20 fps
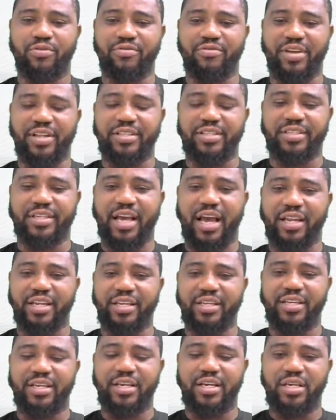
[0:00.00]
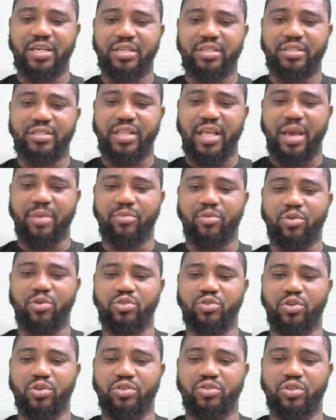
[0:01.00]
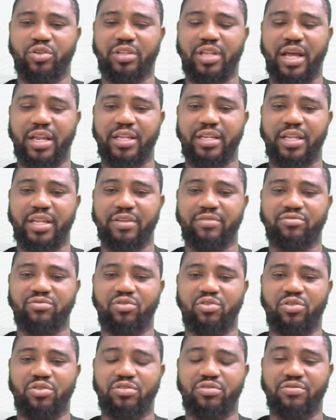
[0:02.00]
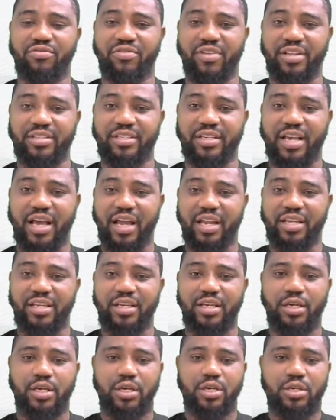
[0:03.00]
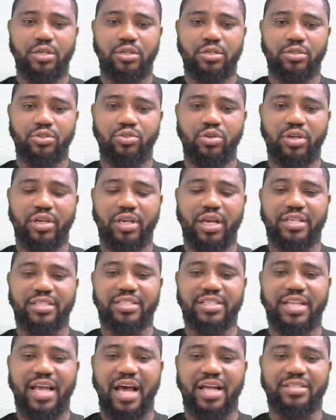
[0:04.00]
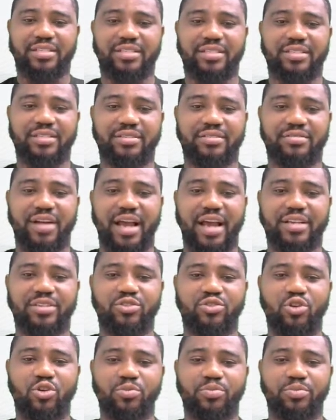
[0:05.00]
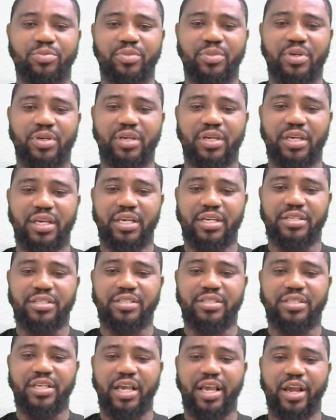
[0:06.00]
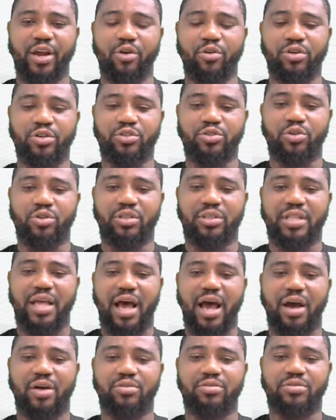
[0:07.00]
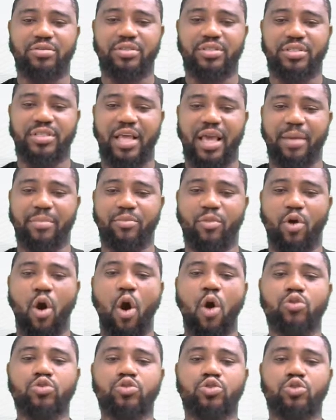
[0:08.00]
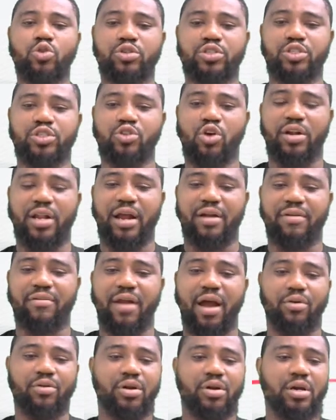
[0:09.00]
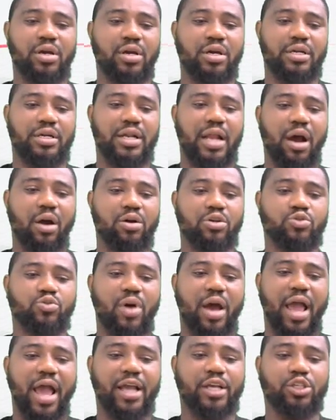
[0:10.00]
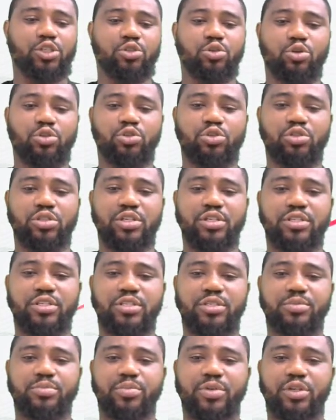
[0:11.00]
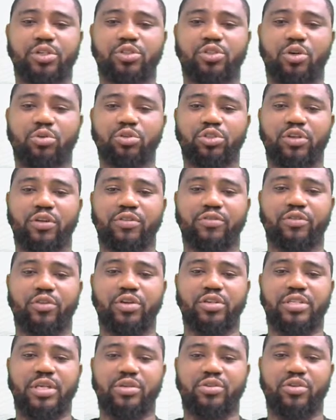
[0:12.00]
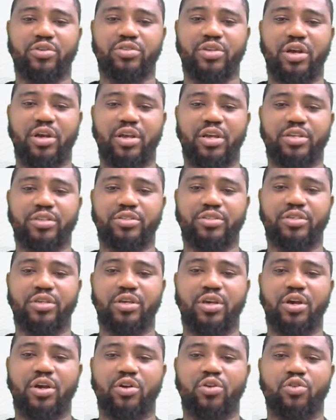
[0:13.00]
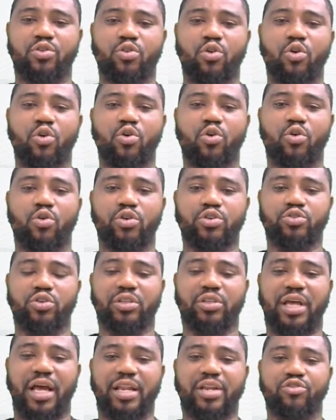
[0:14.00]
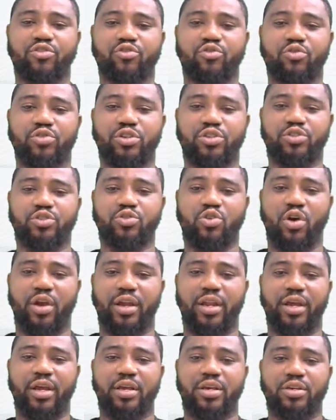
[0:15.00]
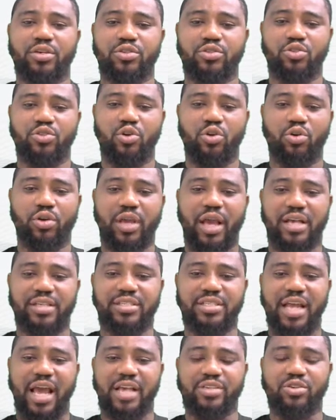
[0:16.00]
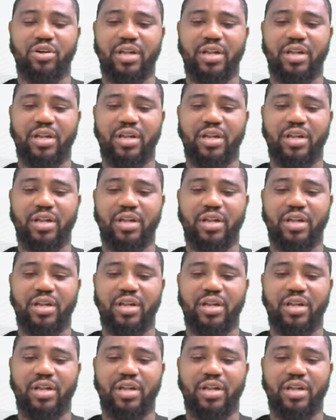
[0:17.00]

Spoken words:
vertically. Stem grows horizontally, leaves grows vertically. So you can see that rhizome is a horizontal stem. Also, it is underground. That was why I showed you this picture. Which of the following says horizontal is grow horizontally through the soil. So you can see that it's